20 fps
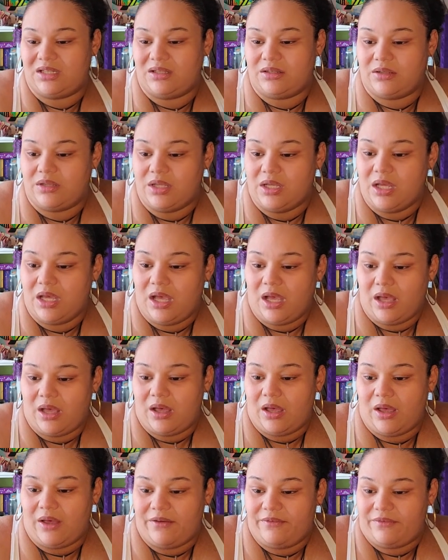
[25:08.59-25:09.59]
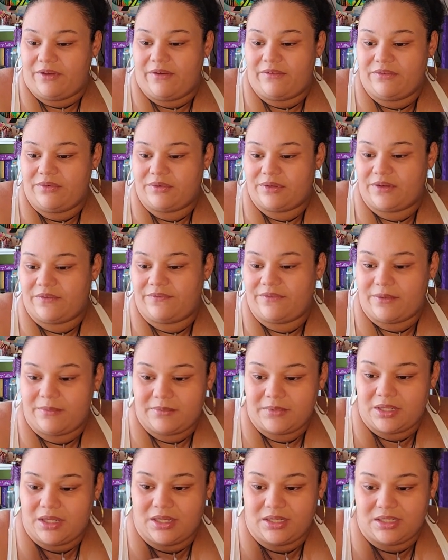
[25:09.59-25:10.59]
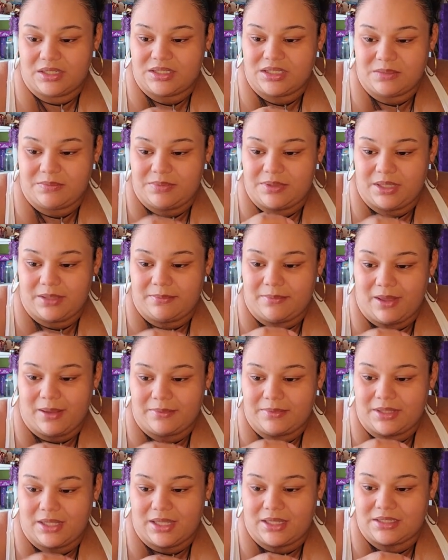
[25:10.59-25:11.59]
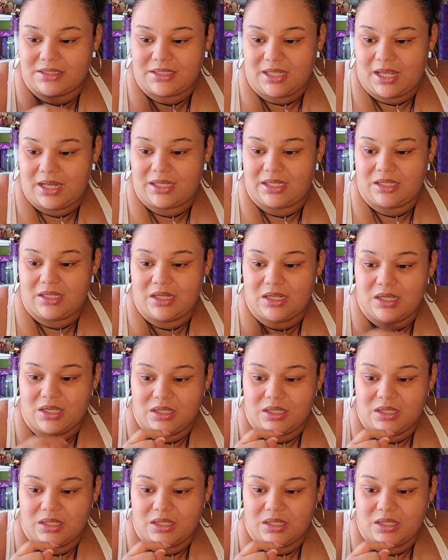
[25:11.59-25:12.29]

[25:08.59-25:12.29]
They're heavy on a feminine energy, being mommy and daddy,